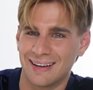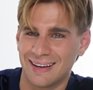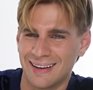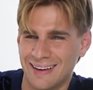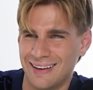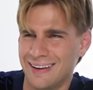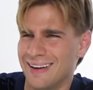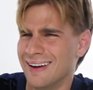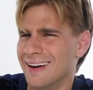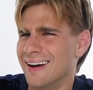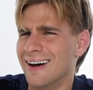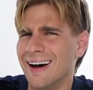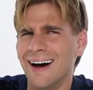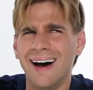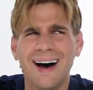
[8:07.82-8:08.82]
gonna do this
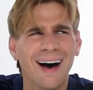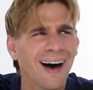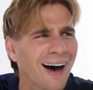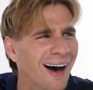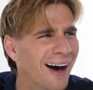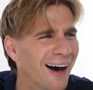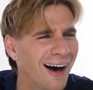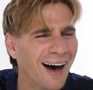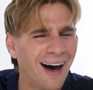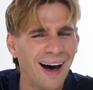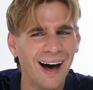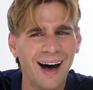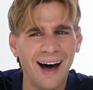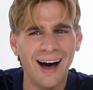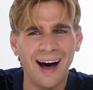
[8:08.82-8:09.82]
video by Nicole
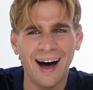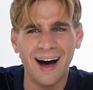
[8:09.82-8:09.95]
Skies.